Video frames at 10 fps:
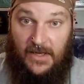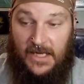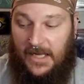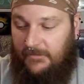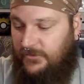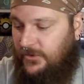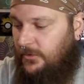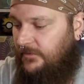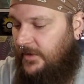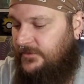I have 2
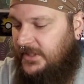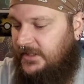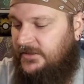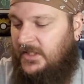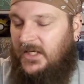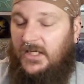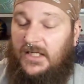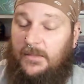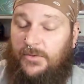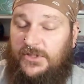of those.
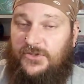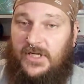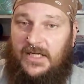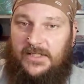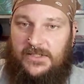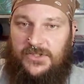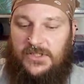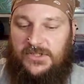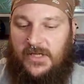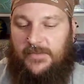I'm pretty sure I got
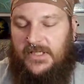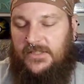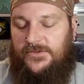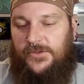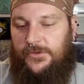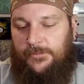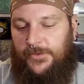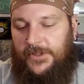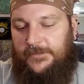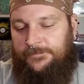that Japanese too,
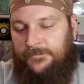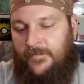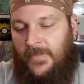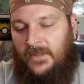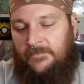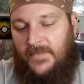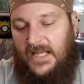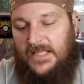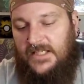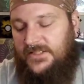but
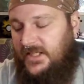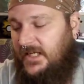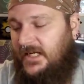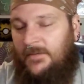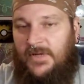as I said, I'm